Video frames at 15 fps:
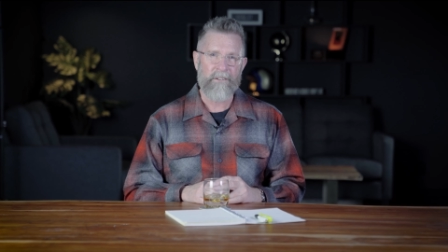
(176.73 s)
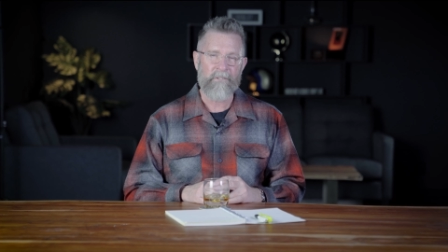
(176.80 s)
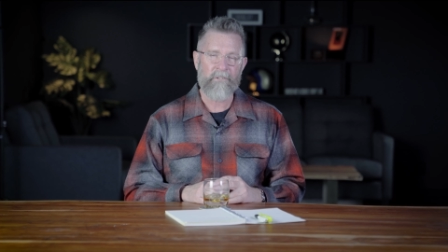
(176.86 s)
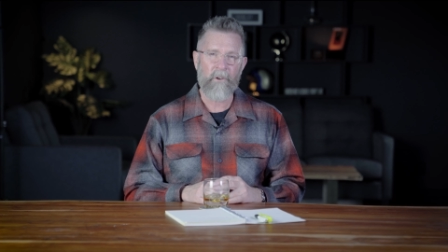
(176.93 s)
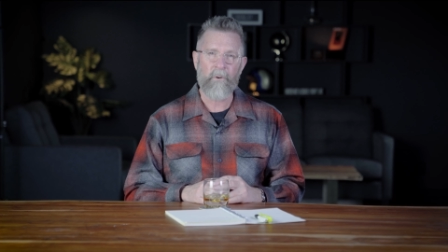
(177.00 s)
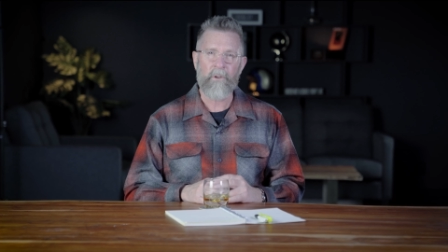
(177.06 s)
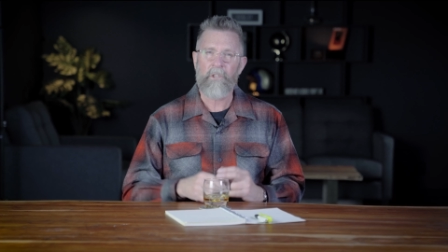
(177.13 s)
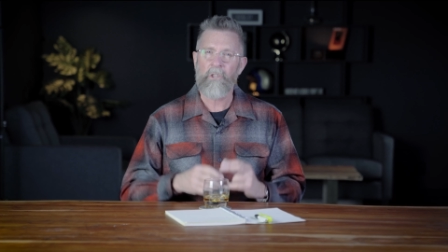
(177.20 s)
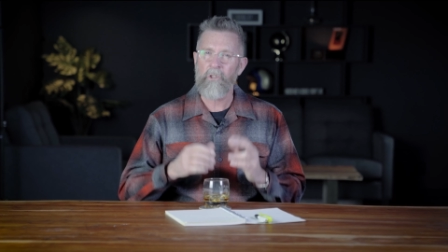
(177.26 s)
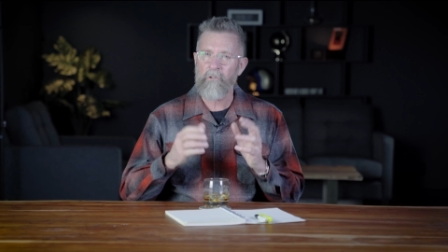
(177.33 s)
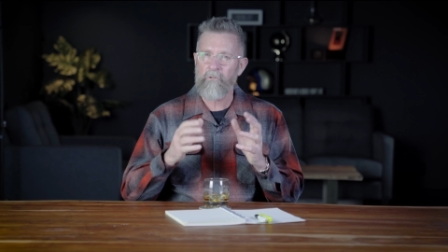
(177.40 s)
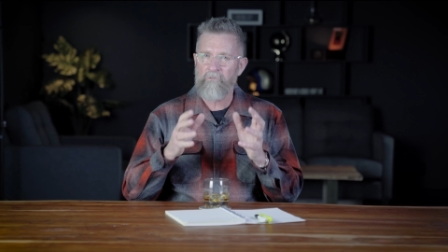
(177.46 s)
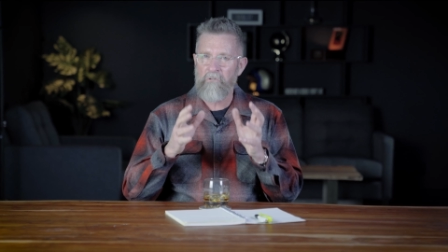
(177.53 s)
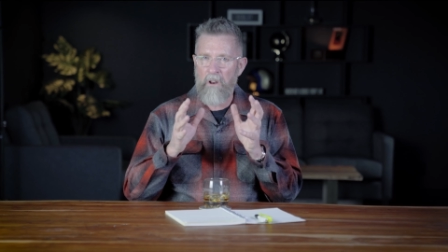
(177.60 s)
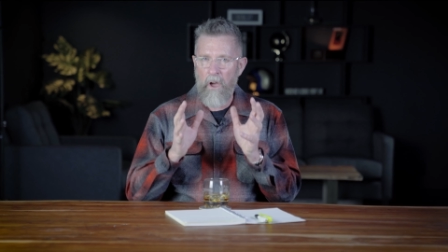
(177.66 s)
So
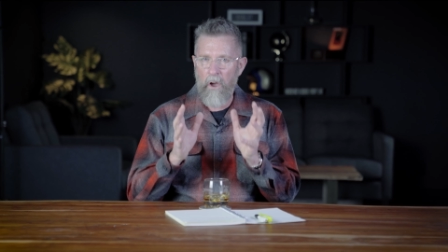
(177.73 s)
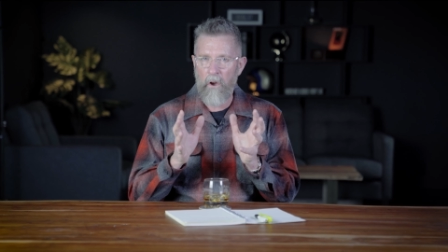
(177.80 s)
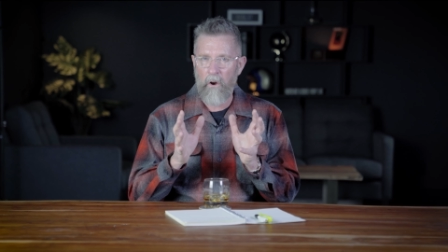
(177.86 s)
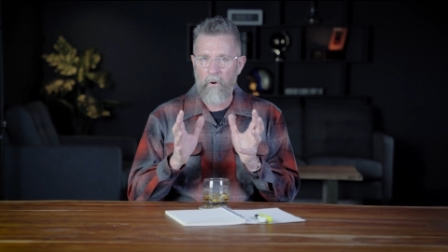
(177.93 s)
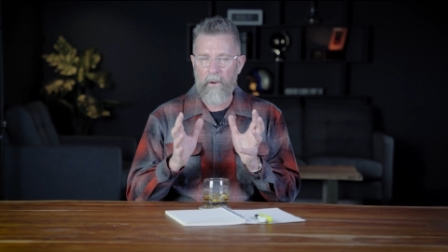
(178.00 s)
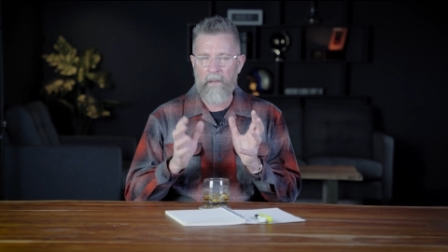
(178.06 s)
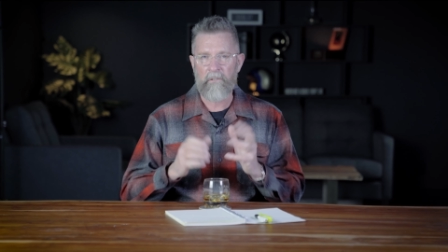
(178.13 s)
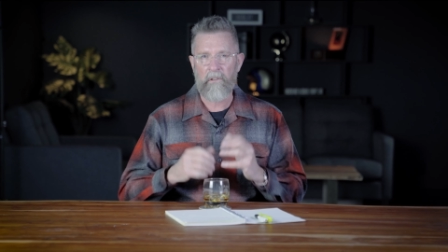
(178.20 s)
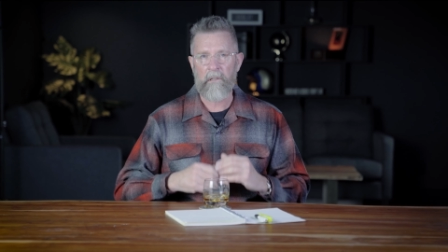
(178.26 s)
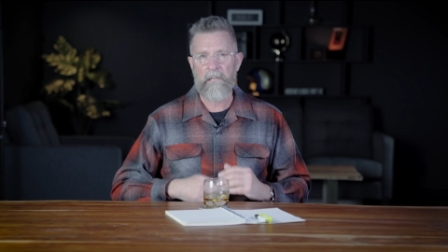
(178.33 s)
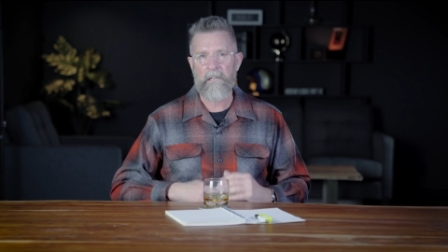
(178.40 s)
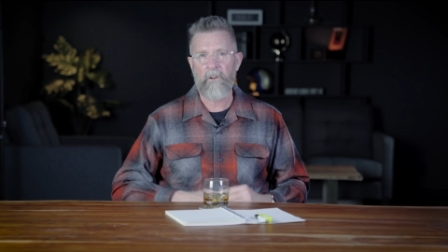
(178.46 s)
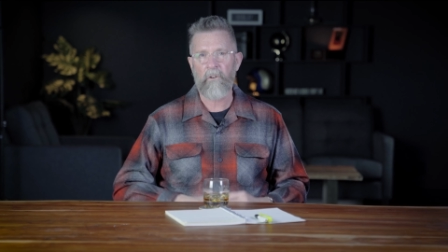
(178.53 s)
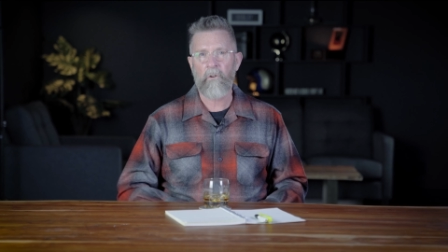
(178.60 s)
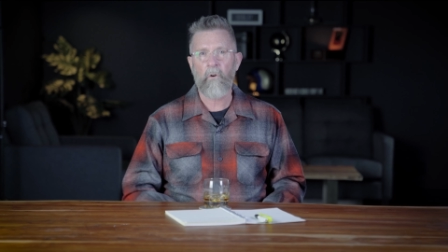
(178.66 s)
you know as a
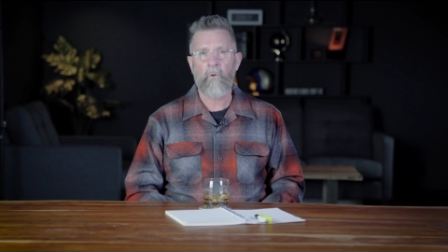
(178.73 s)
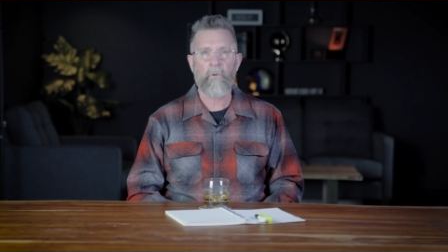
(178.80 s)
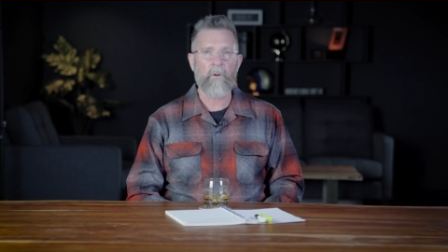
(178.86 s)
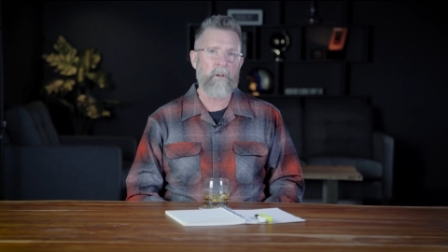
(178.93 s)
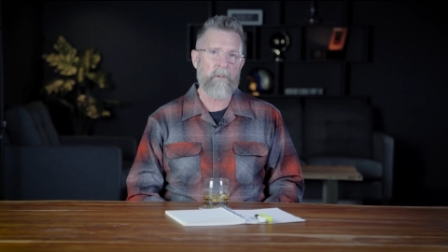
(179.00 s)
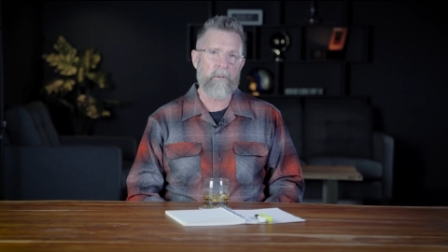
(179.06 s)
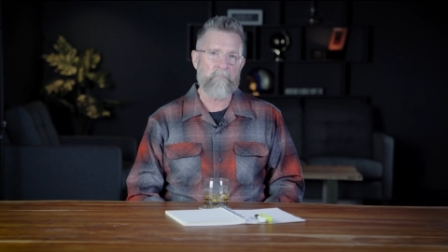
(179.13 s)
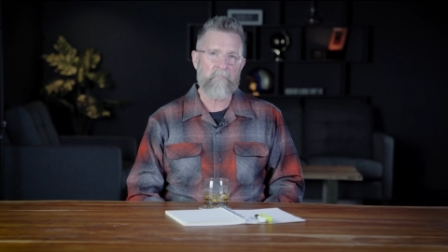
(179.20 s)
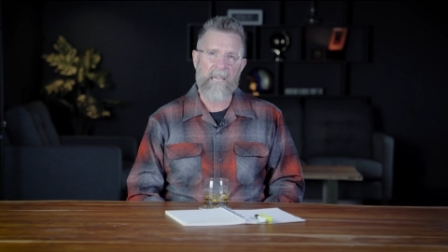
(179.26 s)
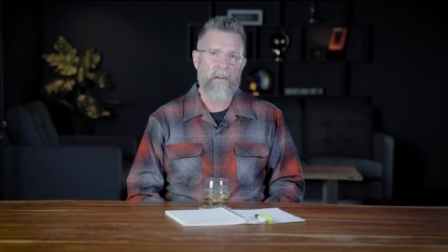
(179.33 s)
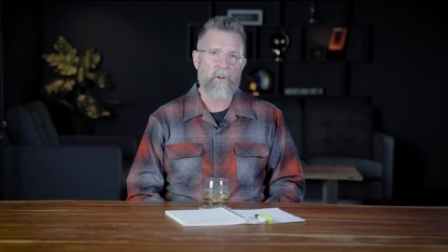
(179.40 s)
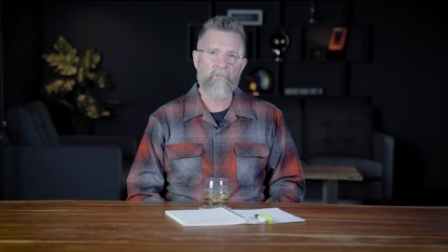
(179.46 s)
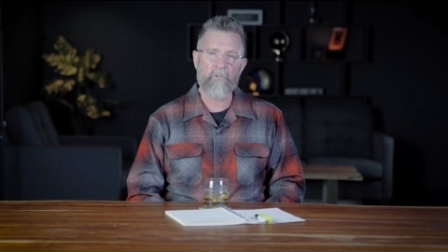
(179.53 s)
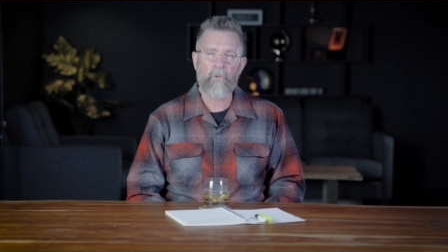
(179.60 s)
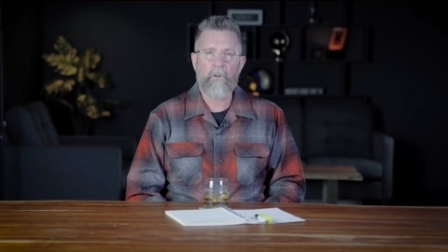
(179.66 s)
leader or a
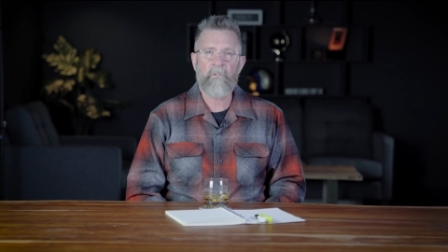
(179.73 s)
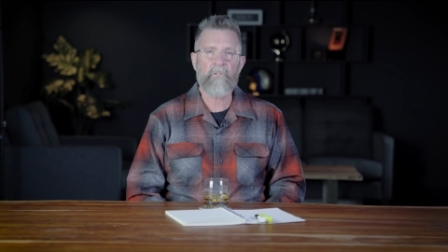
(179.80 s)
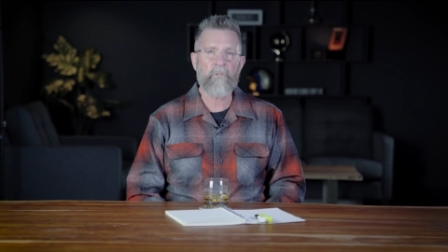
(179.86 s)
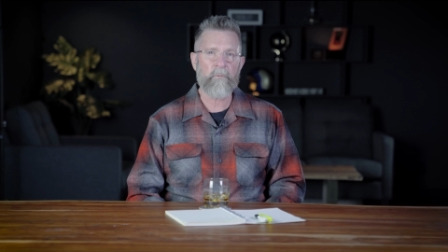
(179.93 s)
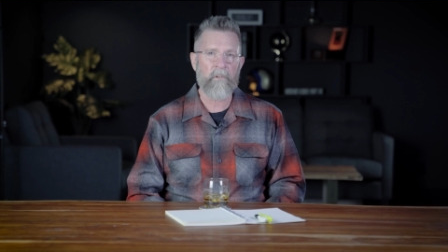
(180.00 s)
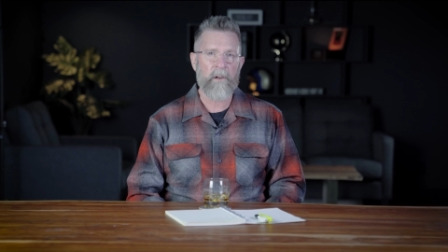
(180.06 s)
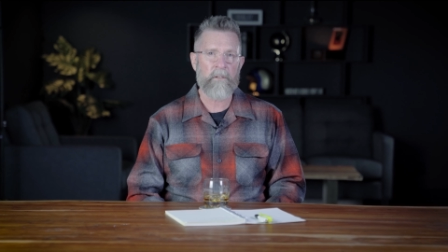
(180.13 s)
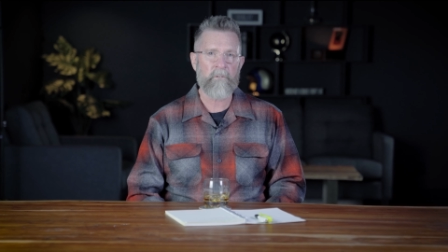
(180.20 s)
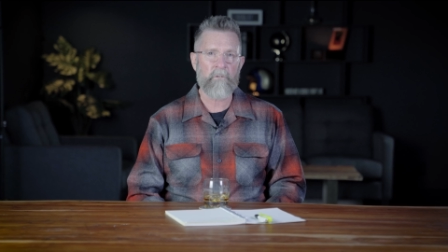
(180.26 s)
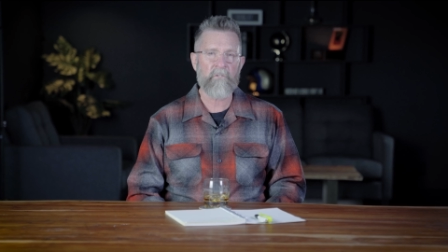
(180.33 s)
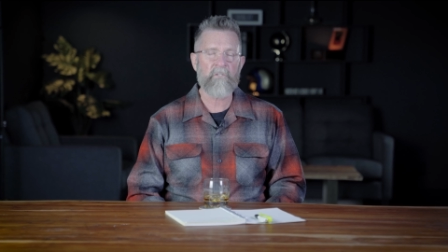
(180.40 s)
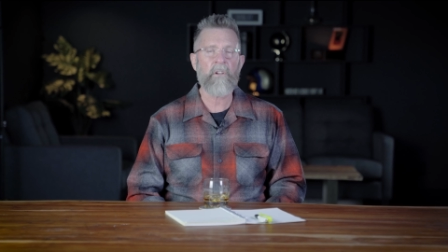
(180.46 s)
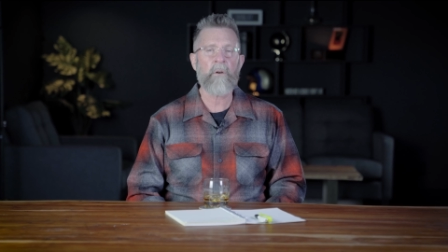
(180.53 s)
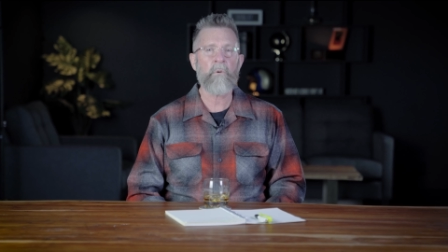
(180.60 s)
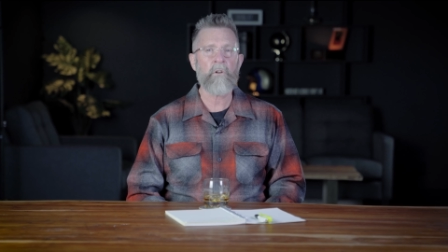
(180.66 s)
manager or a supervisor,
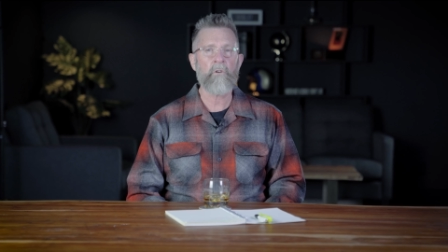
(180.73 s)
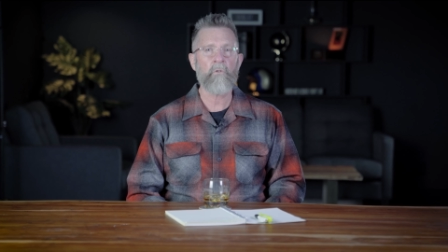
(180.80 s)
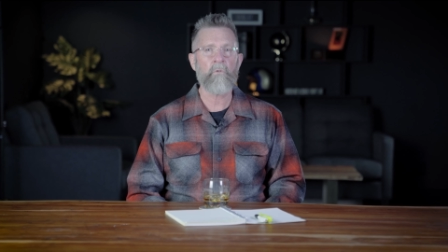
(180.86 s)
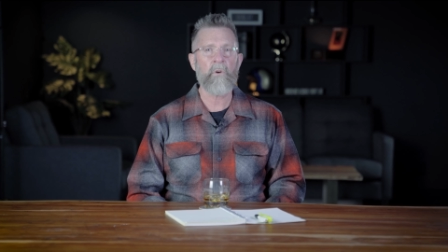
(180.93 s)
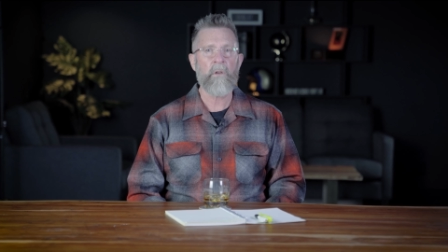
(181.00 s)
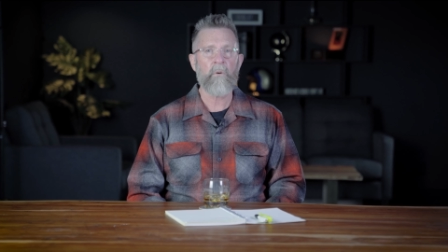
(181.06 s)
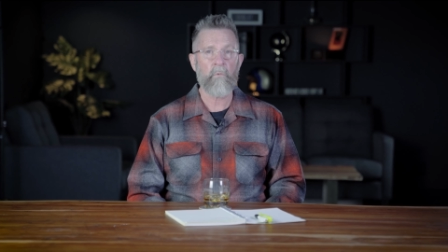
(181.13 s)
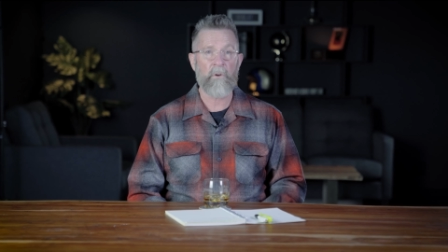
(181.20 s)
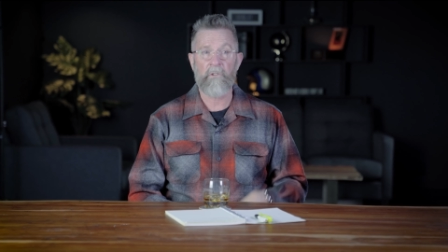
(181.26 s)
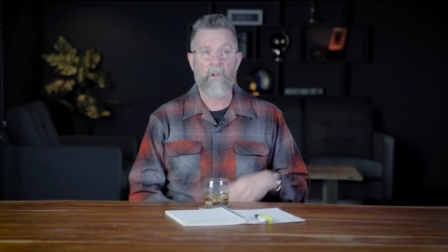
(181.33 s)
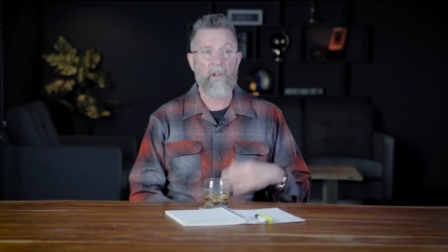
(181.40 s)
someone who, whether